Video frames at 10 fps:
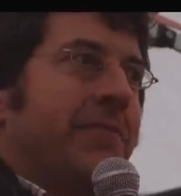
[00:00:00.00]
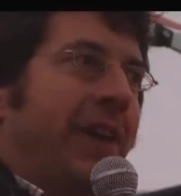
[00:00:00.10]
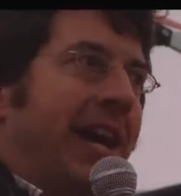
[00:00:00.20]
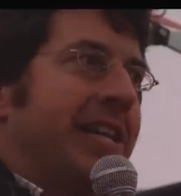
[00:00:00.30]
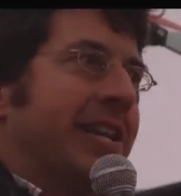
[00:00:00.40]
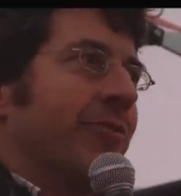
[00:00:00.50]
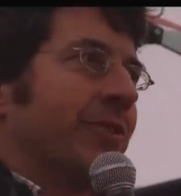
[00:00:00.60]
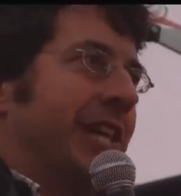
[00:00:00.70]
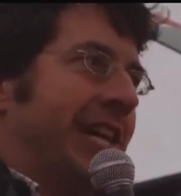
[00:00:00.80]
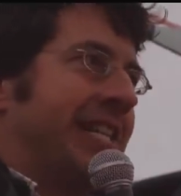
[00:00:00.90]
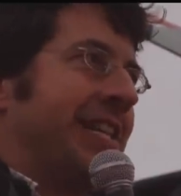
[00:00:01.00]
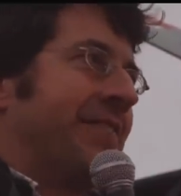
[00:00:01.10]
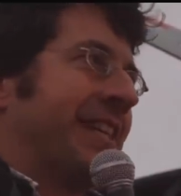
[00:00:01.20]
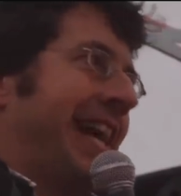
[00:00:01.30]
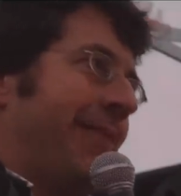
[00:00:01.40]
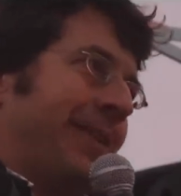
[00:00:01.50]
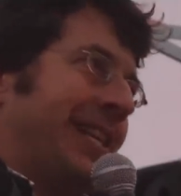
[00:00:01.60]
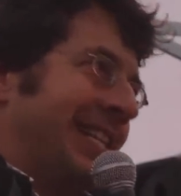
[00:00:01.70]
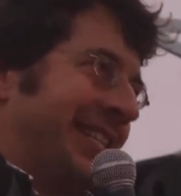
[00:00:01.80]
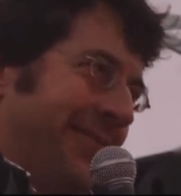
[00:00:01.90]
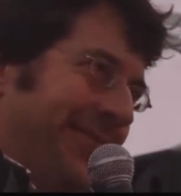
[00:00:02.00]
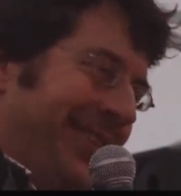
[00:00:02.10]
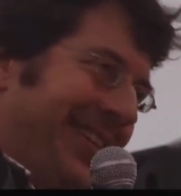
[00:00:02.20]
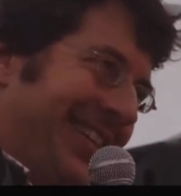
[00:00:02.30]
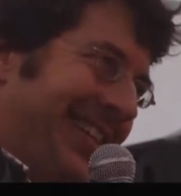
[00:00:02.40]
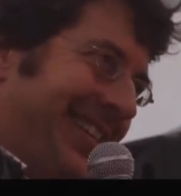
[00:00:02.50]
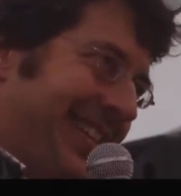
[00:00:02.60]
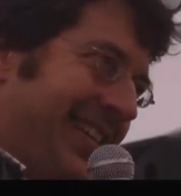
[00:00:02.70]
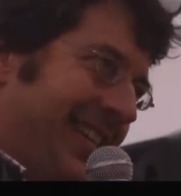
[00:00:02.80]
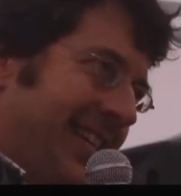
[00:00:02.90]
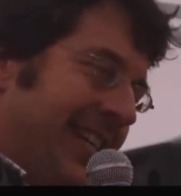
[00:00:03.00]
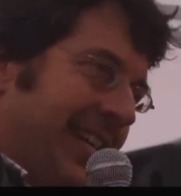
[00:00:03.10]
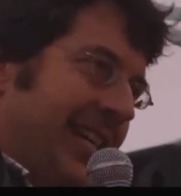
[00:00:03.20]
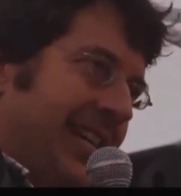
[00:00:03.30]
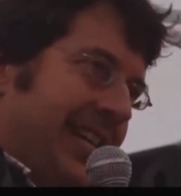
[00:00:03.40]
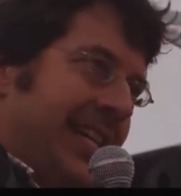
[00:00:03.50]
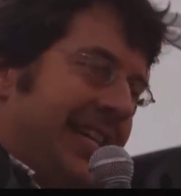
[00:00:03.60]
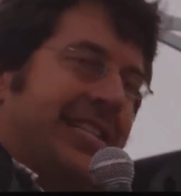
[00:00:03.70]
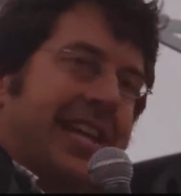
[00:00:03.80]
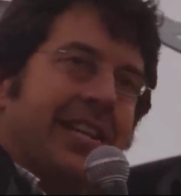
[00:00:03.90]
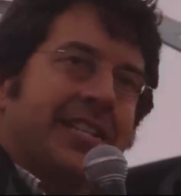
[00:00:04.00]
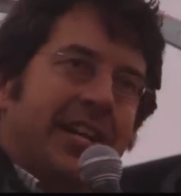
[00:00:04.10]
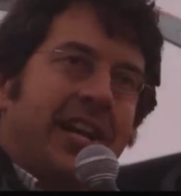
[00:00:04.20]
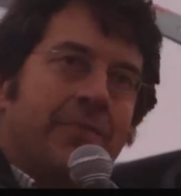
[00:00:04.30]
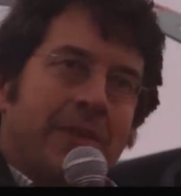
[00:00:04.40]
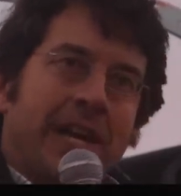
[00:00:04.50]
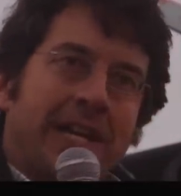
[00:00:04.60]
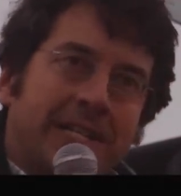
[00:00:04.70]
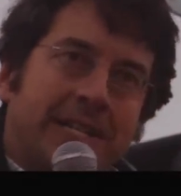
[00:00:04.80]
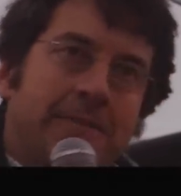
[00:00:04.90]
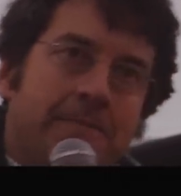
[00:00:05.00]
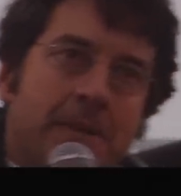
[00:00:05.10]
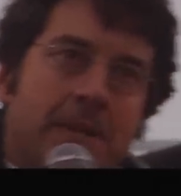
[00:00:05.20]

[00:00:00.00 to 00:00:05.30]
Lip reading: find an alternative to capitalism. It is going to start with us.